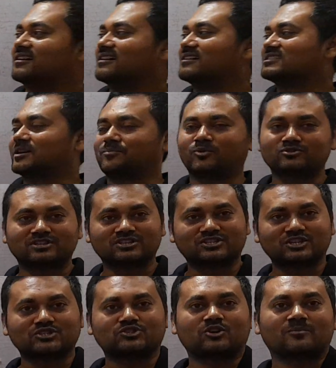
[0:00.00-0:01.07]
the
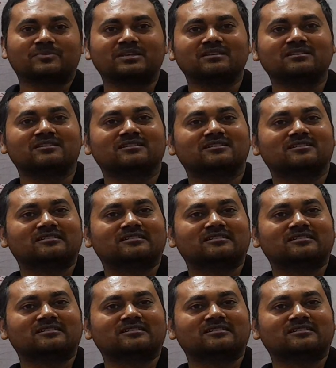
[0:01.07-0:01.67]
positions of the